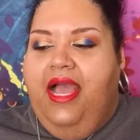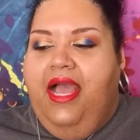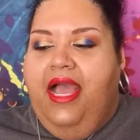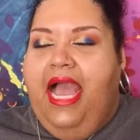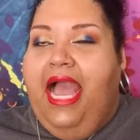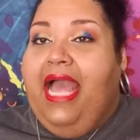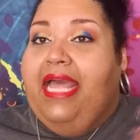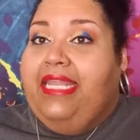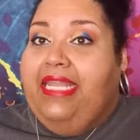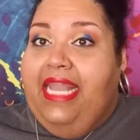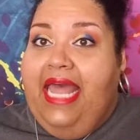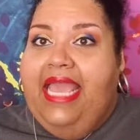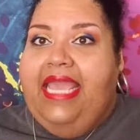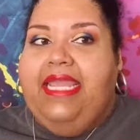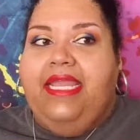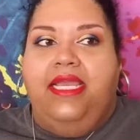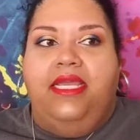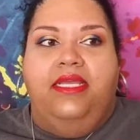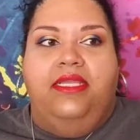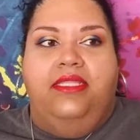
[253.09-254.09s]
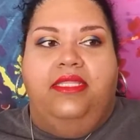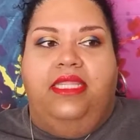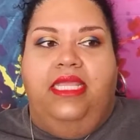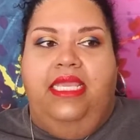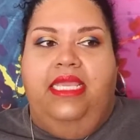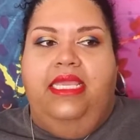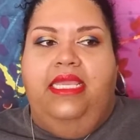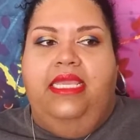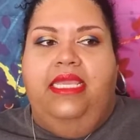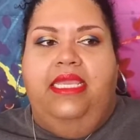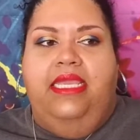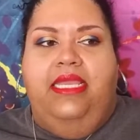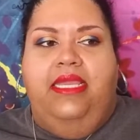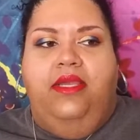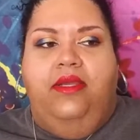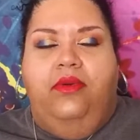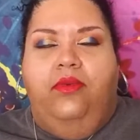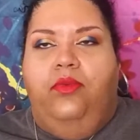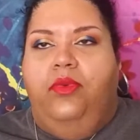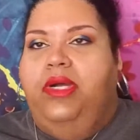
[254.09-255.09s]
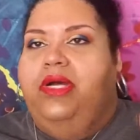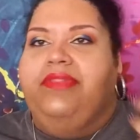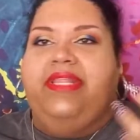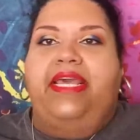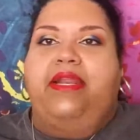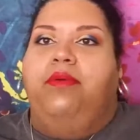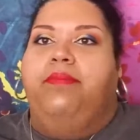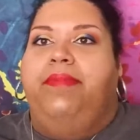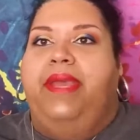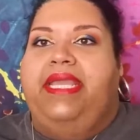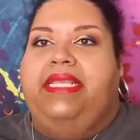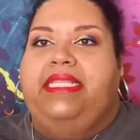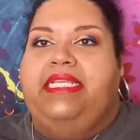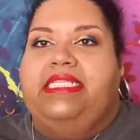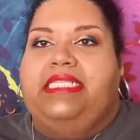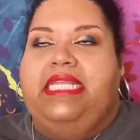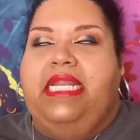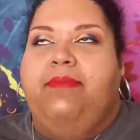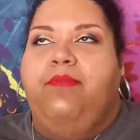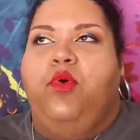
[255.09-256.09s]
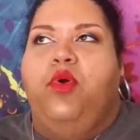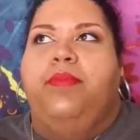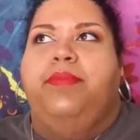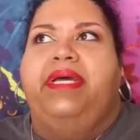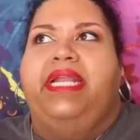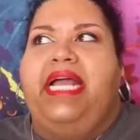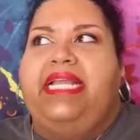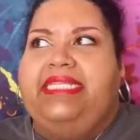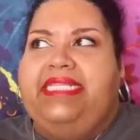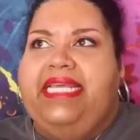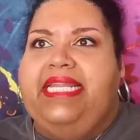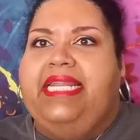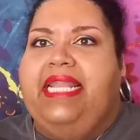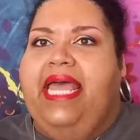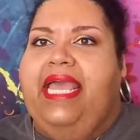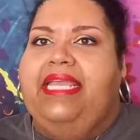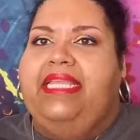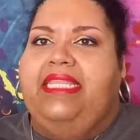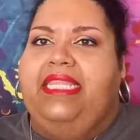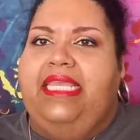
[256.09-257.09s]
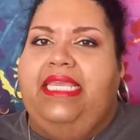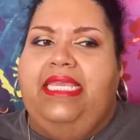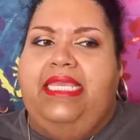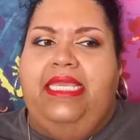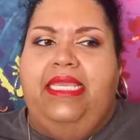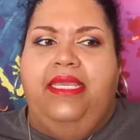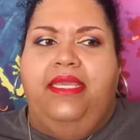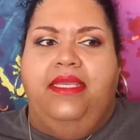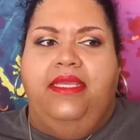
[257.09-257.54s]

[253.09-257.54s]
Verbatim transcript: I like the, well, they don't make this anymore, but I did like the,